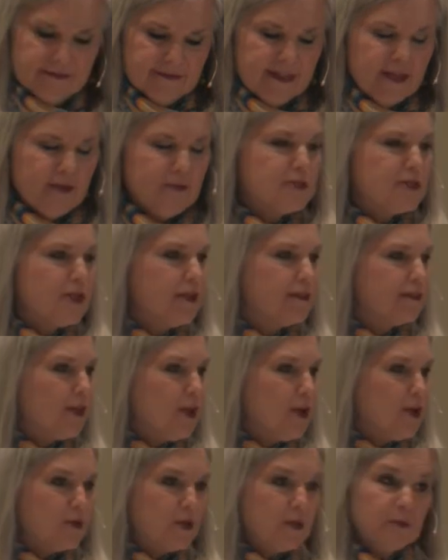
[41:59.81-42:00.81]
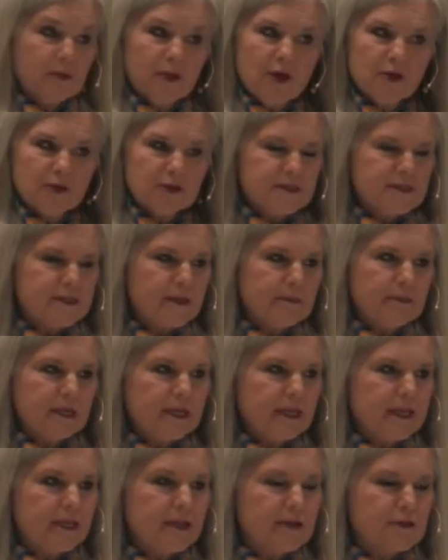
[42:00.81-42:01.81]
It was on loan. It belonged to
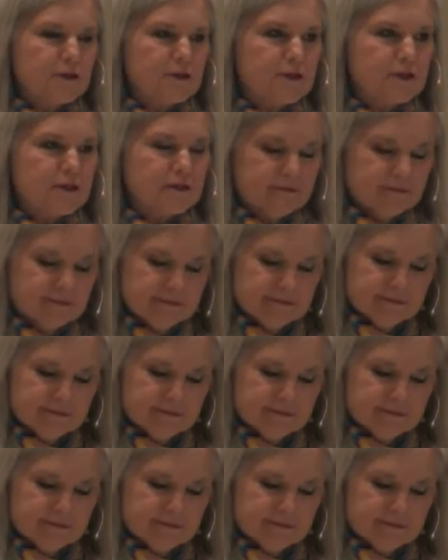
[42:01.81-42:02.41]
somebody else.